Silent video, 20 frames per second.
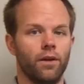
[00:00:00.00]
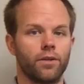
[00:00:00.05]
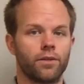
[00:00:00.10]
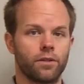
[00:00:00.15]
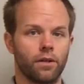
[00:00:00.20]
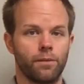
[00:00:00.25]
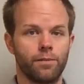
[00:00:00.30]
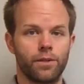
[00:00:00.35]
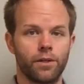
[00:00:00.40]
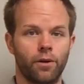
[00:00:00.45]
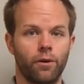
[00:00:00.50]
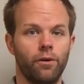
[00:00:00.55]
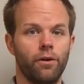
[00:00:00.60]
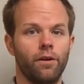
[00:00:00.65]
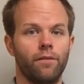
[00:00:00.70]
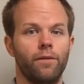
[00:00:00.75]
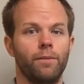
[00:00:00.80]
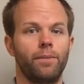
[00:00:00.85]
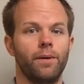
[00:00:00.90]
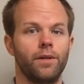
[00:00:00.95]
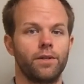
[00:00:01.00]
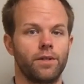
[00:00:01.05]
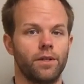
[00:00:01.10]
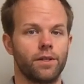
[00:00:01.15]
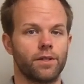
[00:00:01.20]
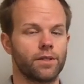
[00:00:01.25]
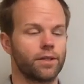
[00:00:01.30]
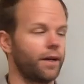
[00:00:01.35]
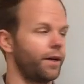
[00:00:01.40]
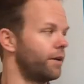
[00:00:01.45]
some degree of a
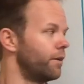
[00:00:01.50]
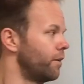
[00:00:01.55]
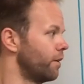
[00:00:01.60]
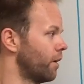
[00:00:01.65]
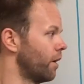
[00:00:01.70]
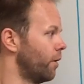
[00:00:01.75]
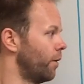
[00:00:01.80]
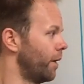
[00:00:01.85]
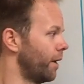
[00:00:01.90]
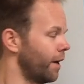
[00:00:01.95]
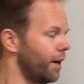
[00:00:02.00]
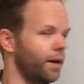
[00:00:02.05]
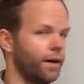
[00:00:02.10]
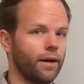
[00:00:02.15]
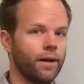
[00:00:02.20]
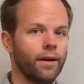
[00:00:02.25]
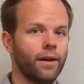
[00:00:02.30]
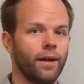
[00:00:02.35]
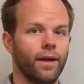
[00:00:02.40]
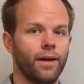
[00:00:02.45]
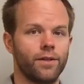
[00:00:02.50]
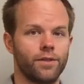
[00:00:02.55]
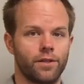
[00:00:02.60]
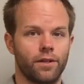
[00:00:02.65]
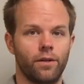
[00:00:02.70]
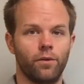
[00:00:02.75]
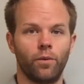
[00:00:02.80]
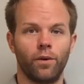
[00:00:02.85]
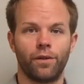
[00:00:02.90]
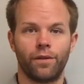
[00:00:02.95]
business cycle going on, as
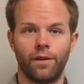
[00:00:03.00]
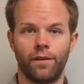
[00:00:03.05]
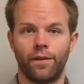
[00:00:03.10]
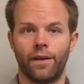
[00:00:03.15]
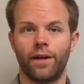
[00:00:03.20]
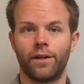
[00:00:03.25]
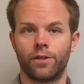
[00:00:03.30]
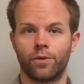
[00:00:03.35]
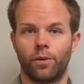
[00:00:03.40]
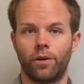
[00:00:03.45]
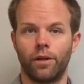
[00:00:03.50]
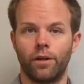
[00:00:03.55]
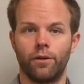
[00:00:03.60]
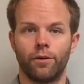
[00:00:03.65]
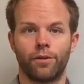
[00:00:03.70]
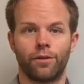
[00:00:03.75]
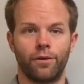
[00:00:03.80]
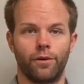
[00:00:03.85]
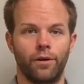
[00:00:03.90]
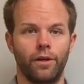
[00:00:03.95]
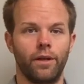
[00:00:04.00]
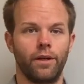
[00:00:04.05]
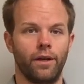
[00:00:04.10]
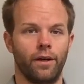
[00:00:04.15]
in within that 20 or 30